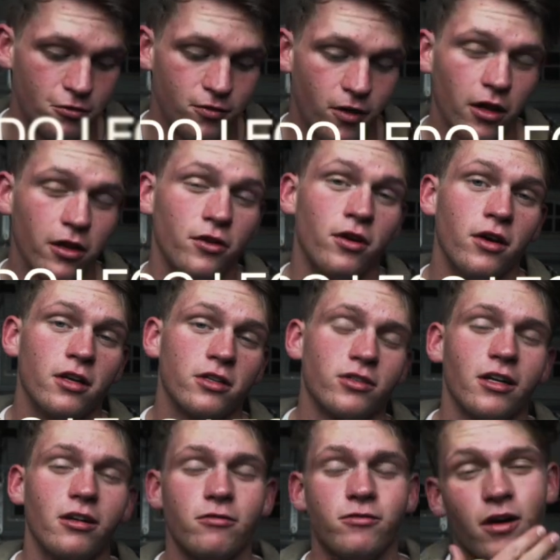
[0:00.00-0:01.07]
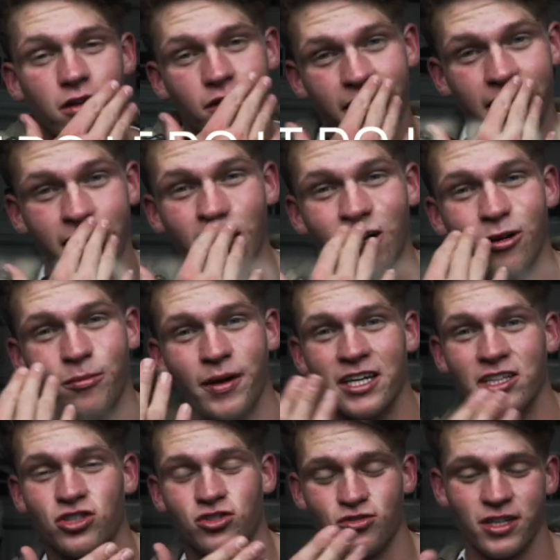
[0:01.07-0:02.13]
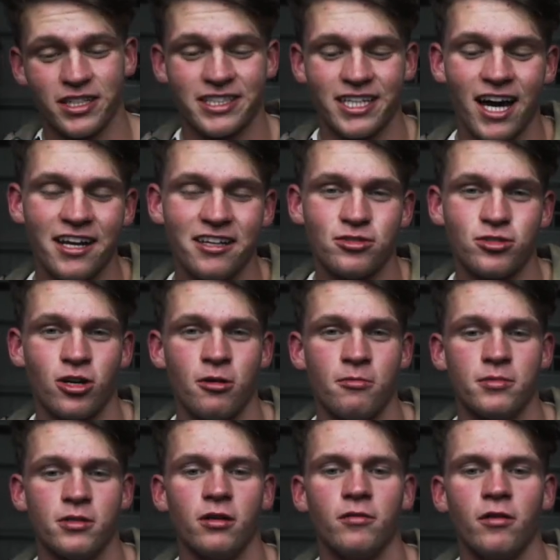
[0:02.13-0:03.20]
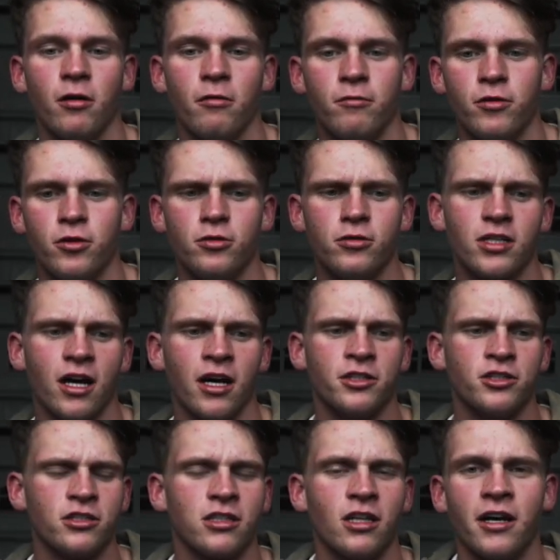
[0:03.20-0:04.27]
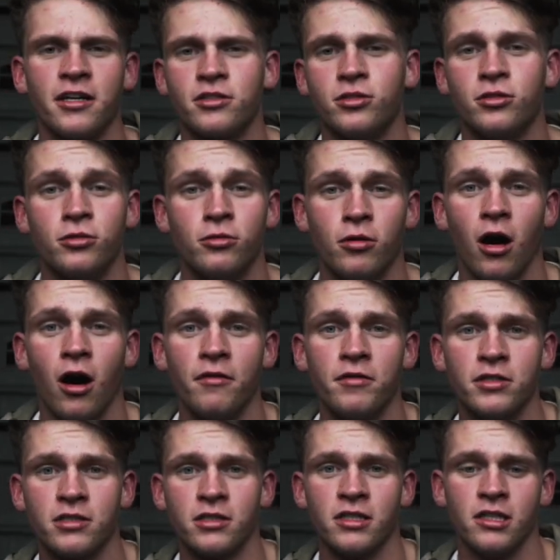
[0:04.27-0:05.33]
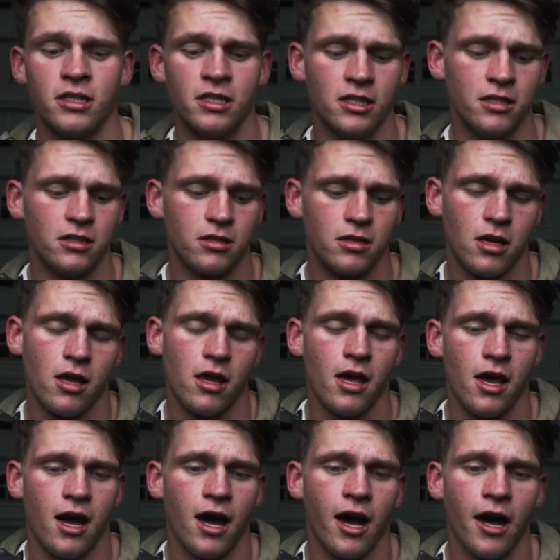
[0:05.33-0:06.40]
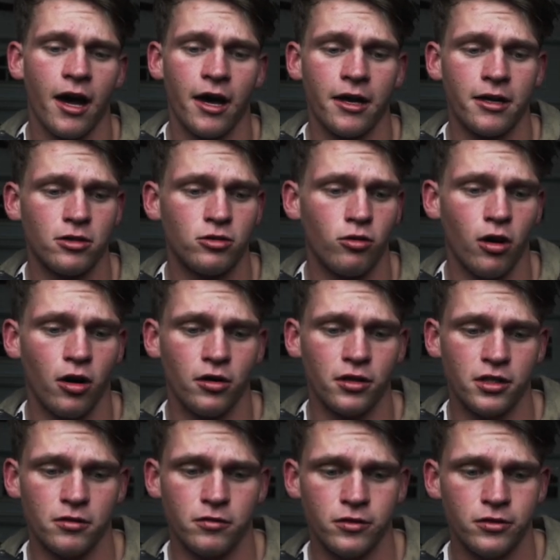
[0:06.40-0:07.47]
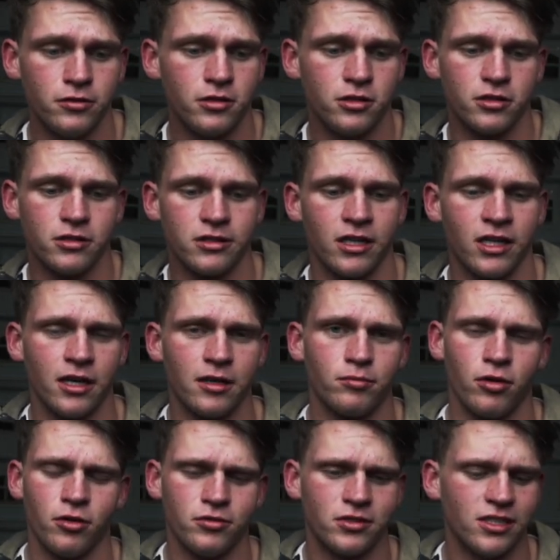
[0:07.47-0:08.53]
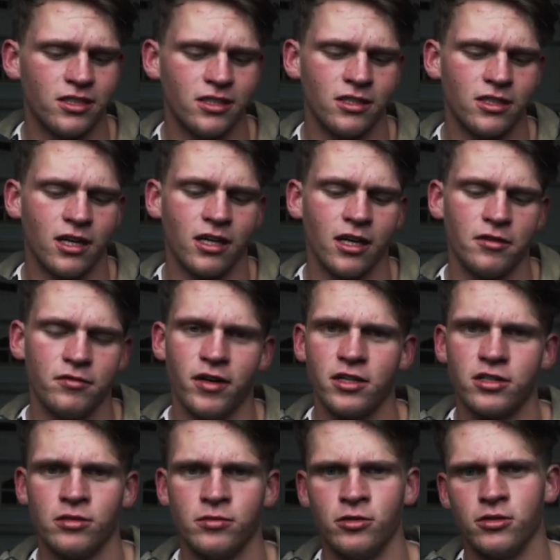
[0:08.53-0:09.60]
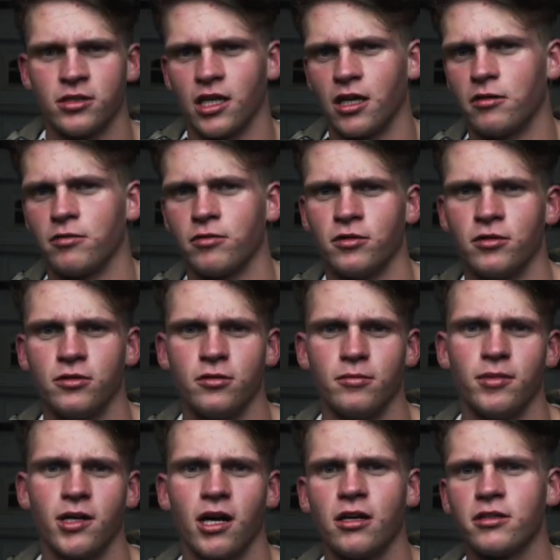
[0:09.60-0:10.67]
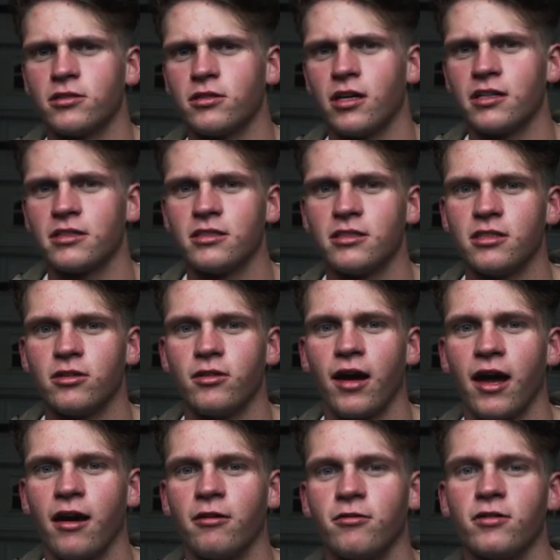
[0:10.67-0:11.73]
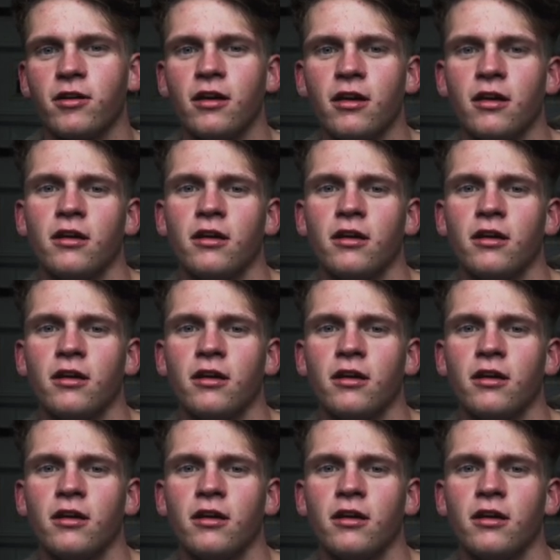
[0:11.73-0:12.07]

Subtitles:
you follow? So I don't follow a strict diet in terms of foods. I just like to obviously eat high quality food. I like protein, I like vegetables, I like fruit, but I also like to, have